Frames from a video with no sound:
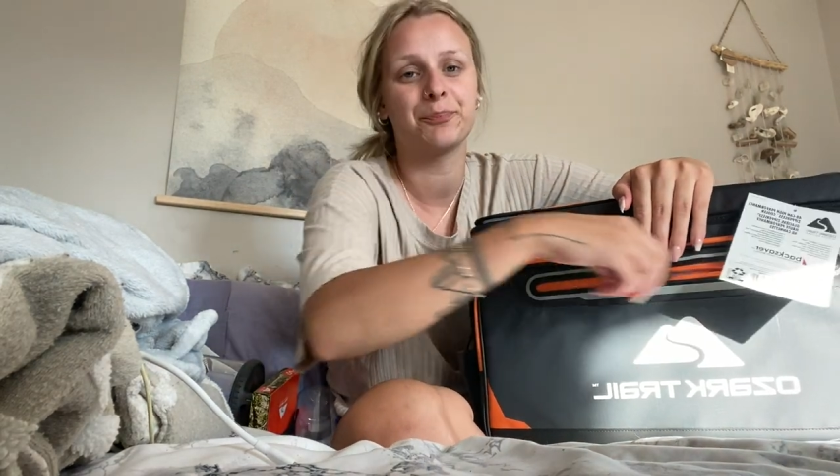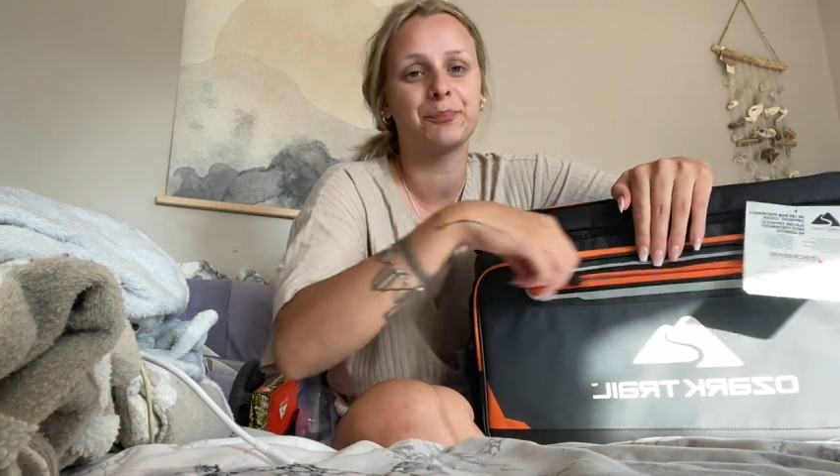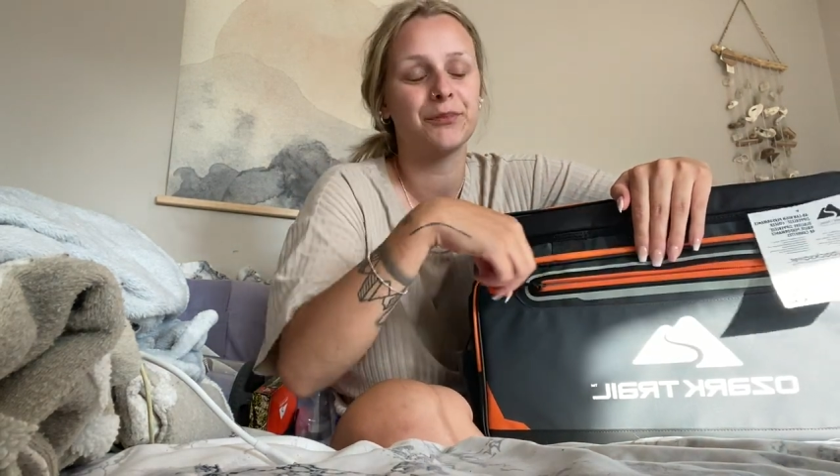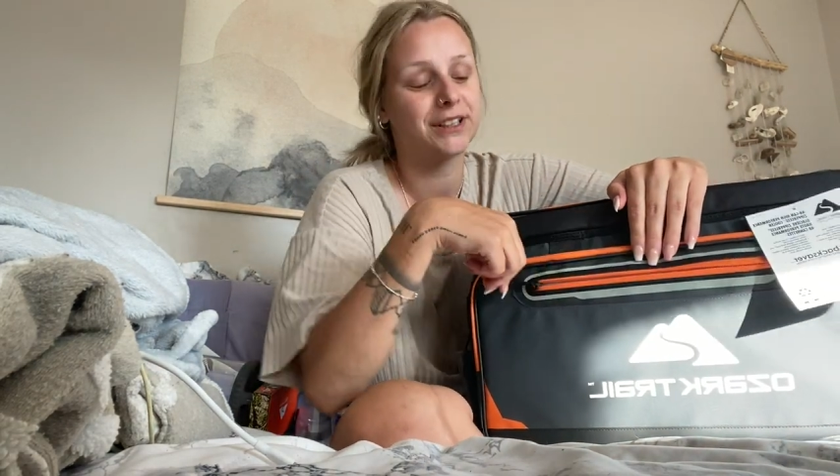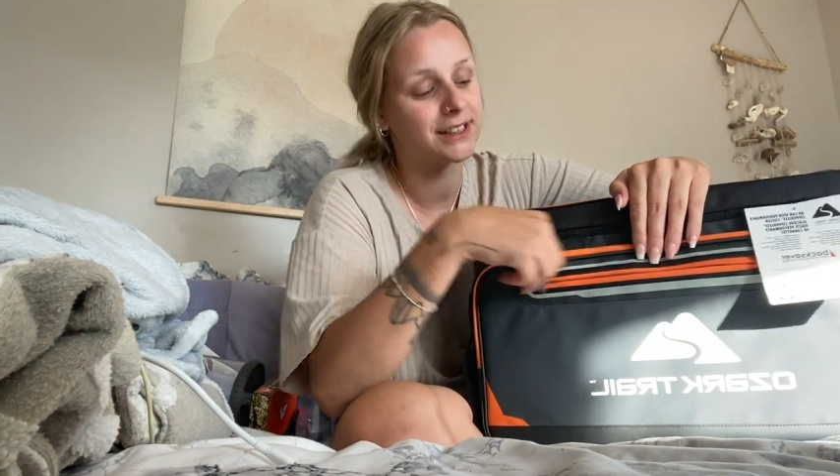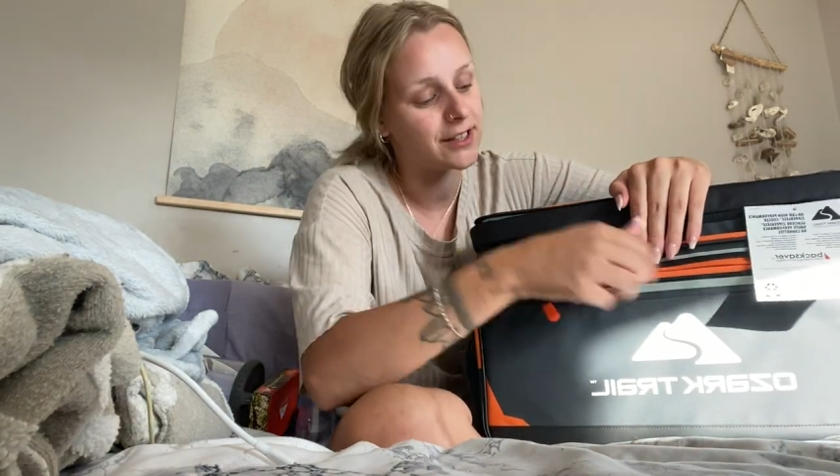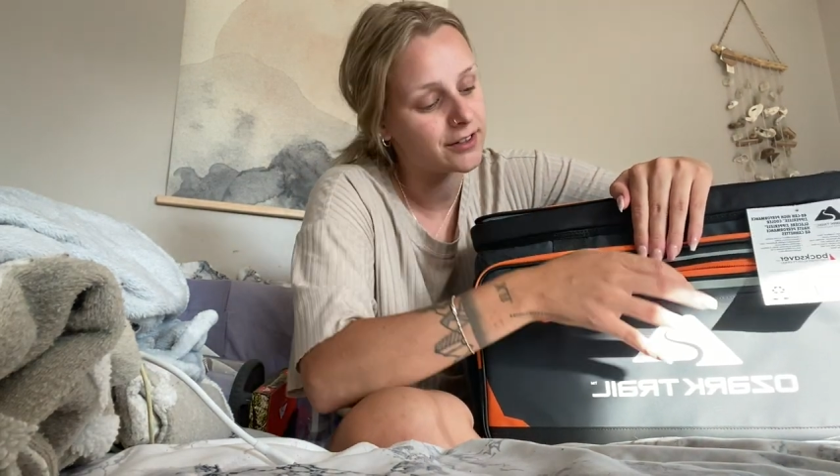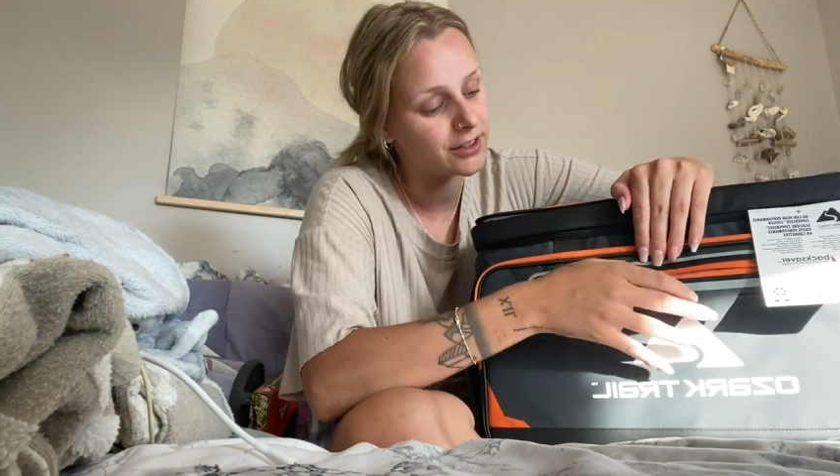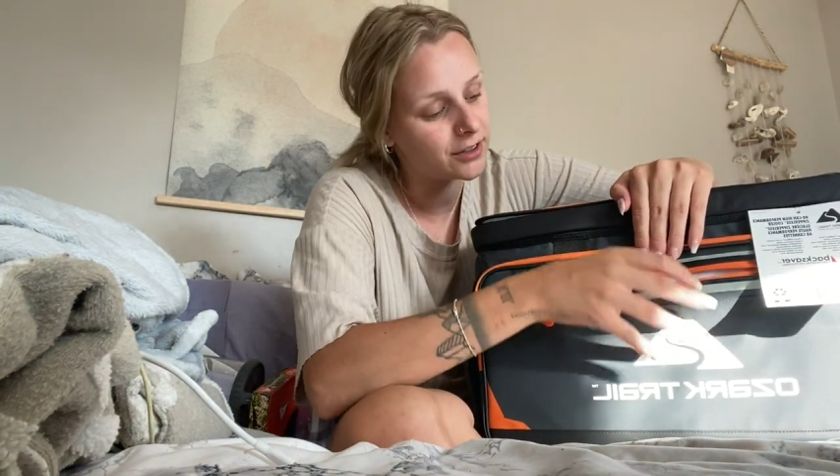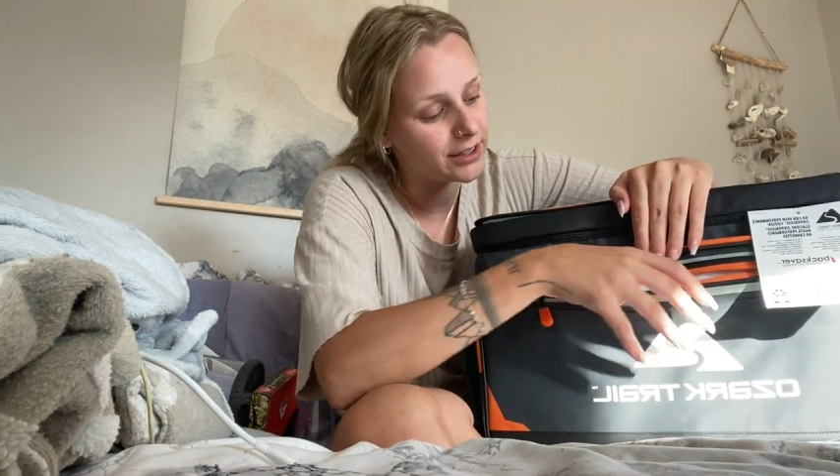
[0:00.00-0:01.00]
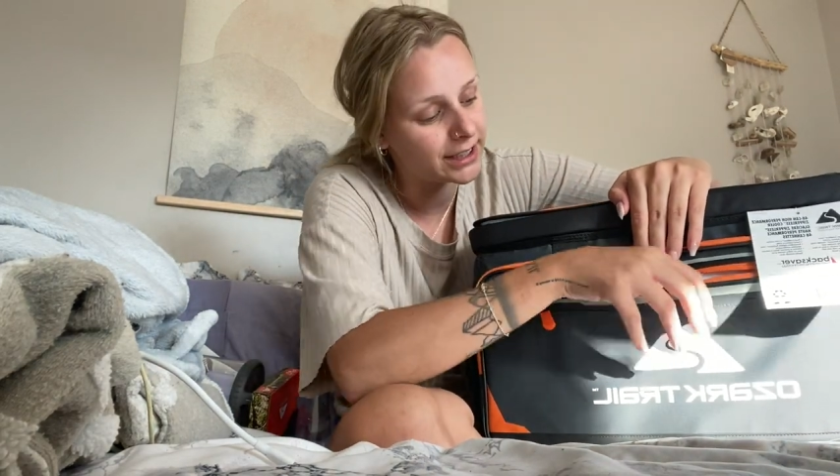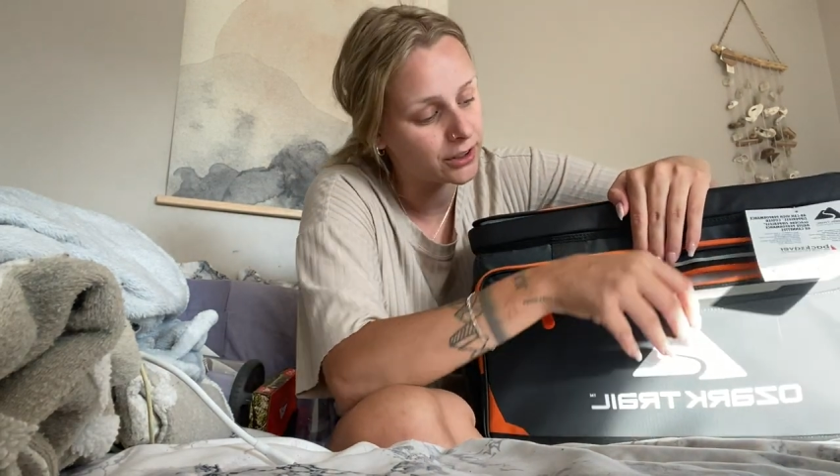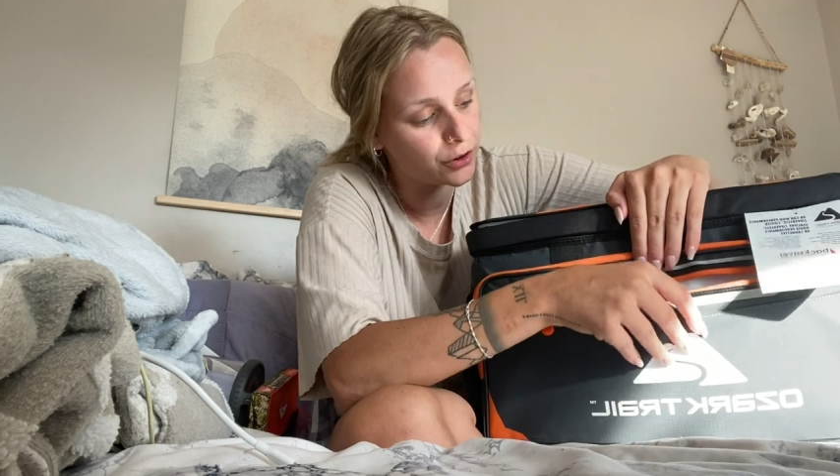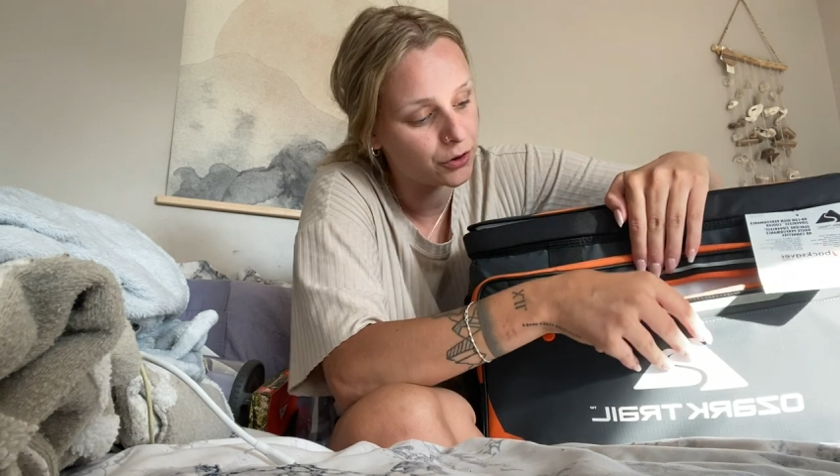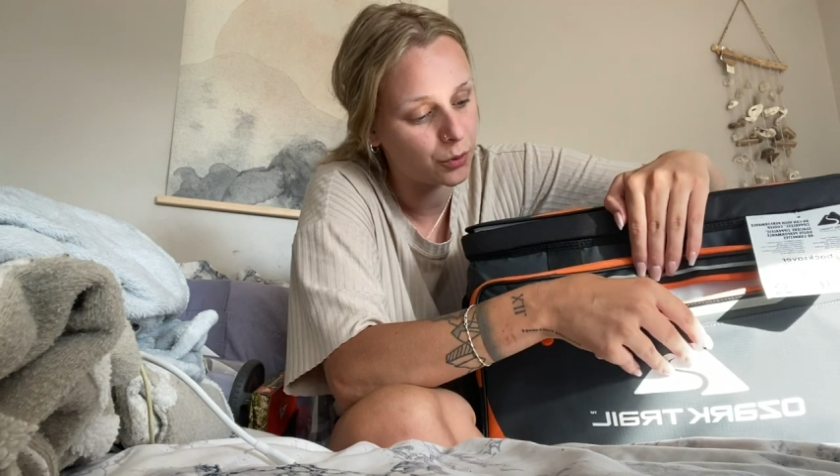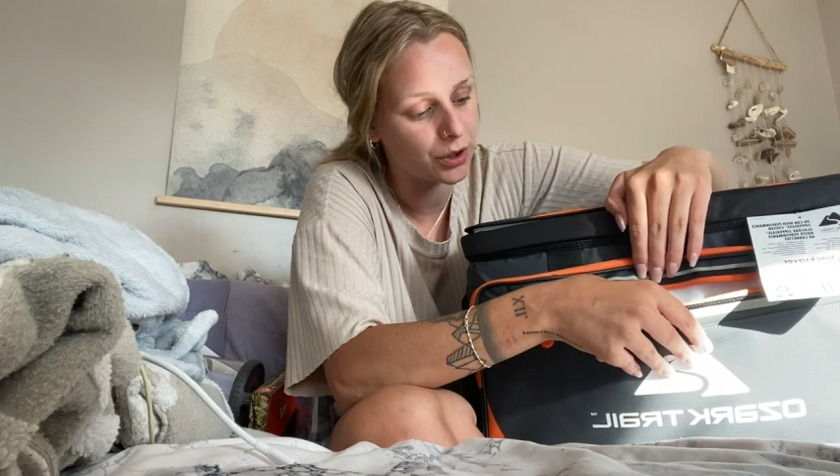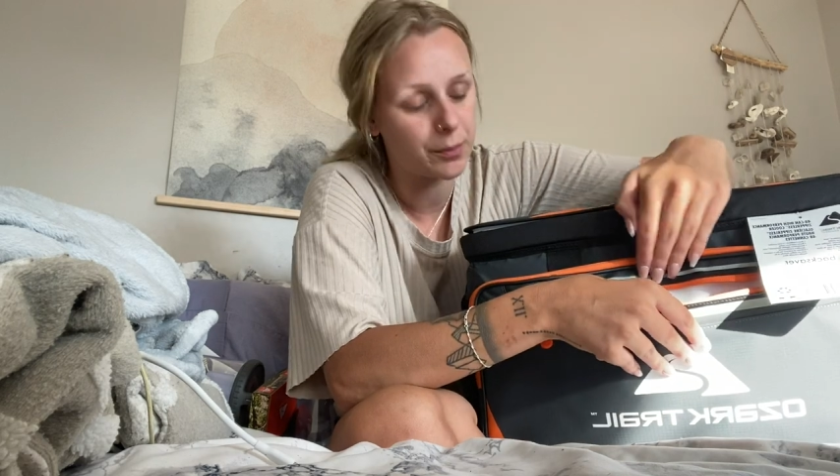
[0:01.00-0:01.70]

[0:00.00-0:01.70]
there's another little like cooler